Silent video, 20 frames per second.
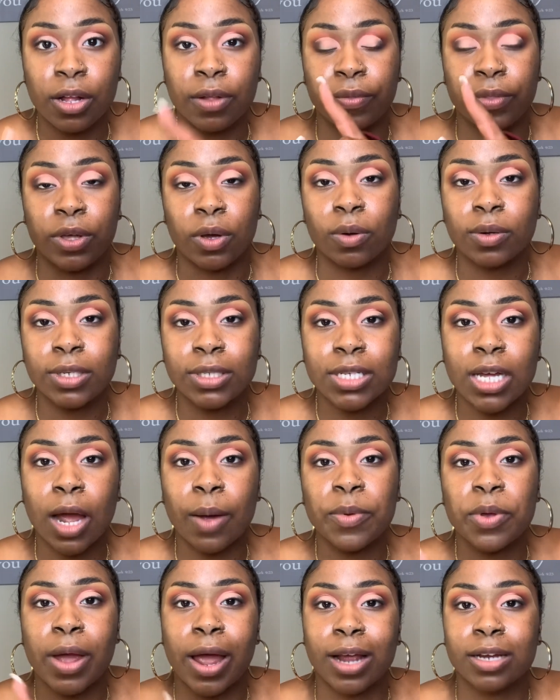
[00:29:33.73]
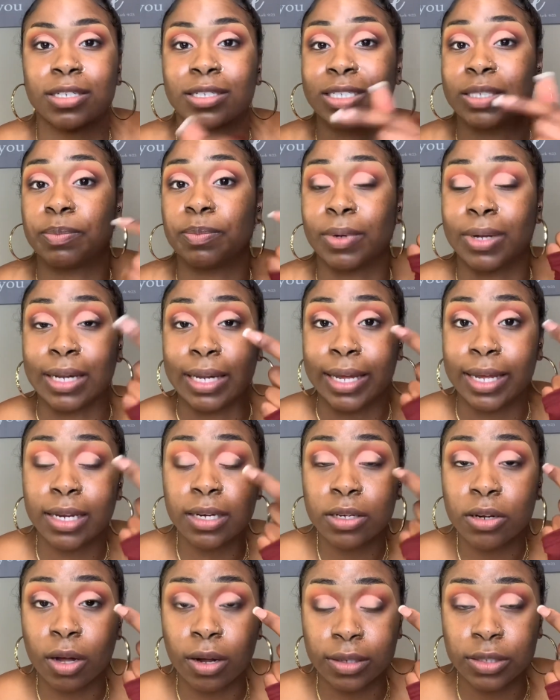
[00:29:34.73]
The only time you actually
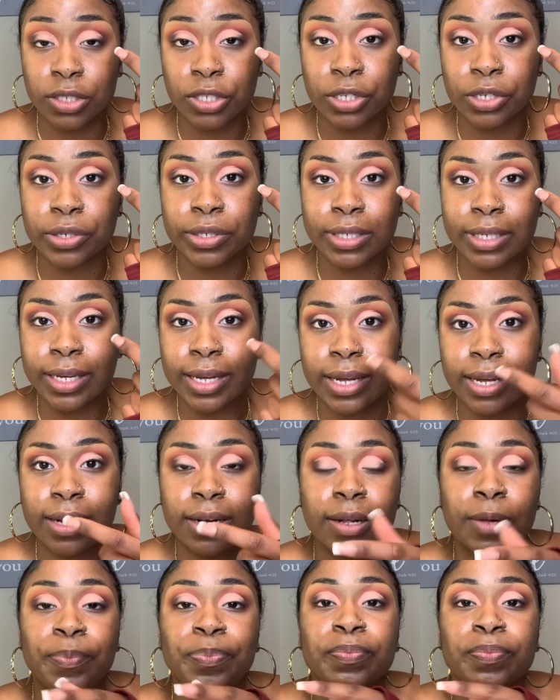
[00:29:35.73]
blend onto your lid